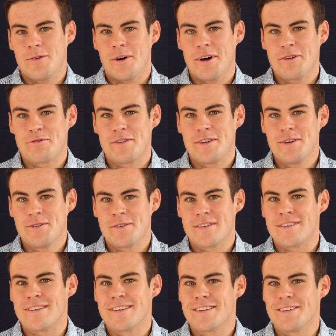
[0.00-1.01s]
Well, if
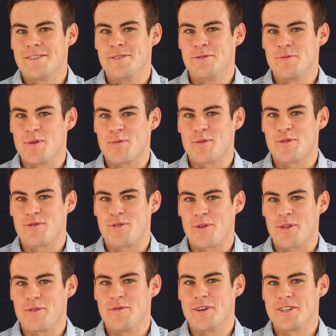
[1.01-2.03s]
anyone knew me
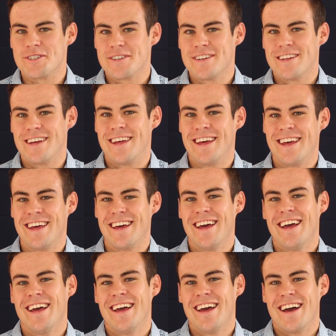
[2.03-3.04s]
before the mission,
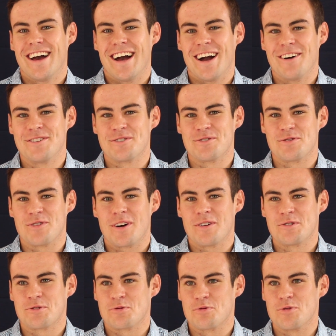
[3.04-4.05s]
I was a
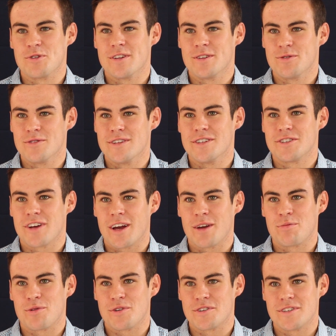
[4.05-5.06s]
really, really
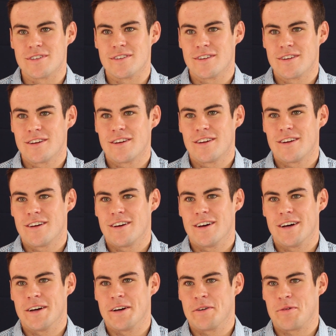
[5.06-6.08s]
shy person.
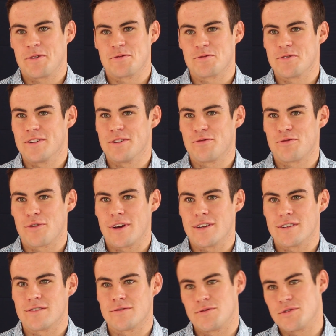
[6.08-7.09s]
I was really
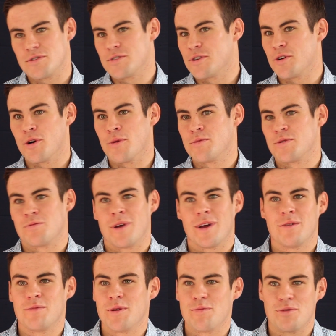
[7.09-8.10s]
afraid to go up to
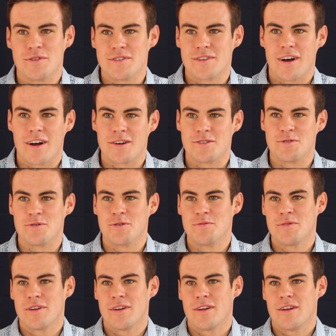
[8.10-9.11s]
random people and talk to
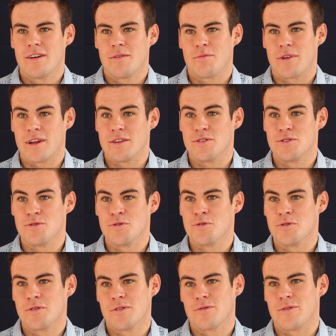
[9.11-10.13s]
them. But
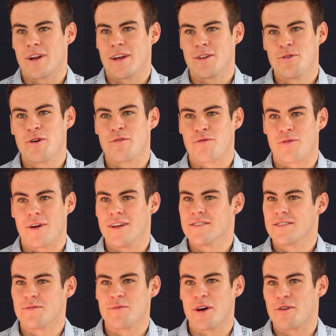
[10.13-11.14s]
when I do have
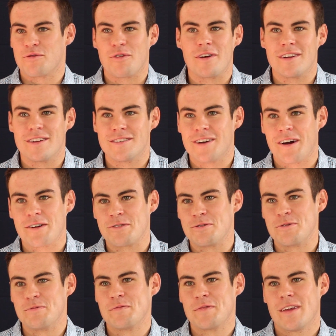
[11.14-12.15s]
friends, I'm not afraid to talk
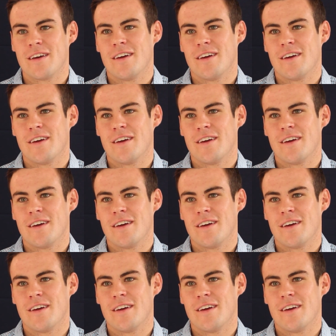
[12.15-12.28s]
to them.